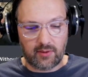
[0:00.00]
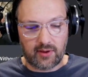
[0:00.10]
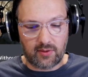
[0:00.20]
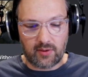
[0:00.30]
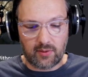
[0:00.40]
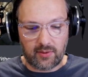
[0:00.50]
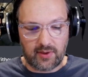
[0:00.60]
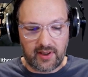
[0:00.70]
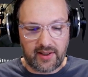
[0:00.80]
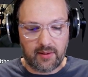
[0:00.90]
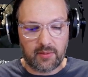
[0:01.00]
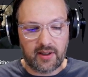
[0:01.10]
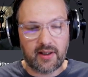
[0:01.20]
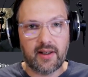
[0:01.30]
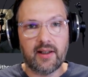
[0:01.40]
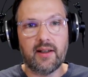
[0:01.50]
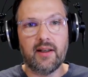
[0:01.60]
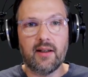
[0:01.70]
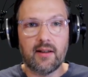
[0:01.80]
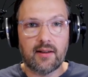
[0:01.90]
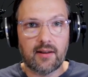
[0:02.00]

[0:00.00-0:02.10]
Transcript: to go to the Elm guide and